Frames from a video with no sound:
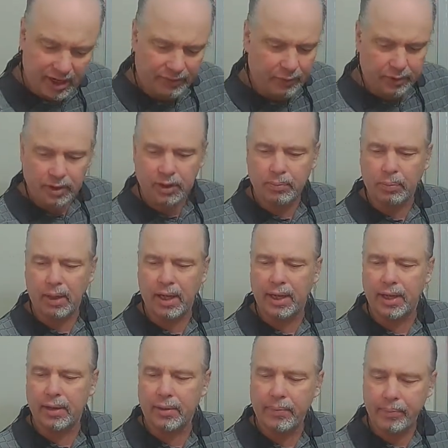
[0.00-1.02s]
with this
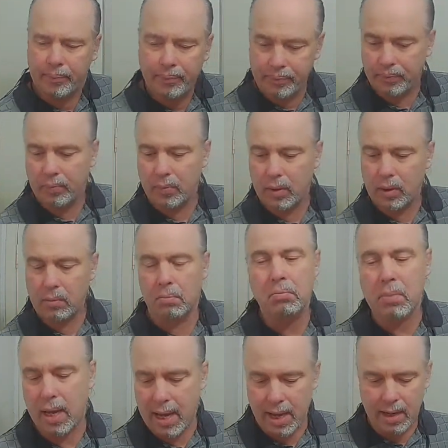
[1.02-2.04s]
blade.
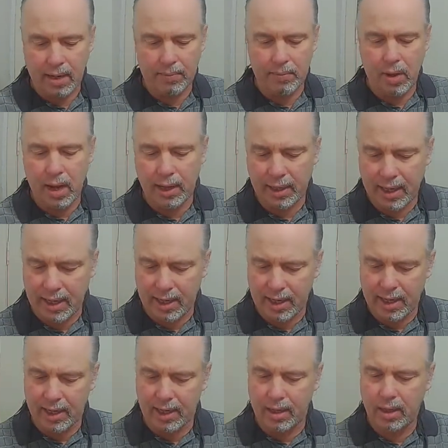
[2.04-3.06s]
And I'm not getting
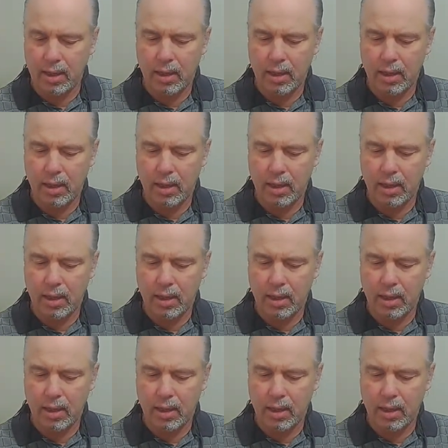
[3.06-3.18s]
any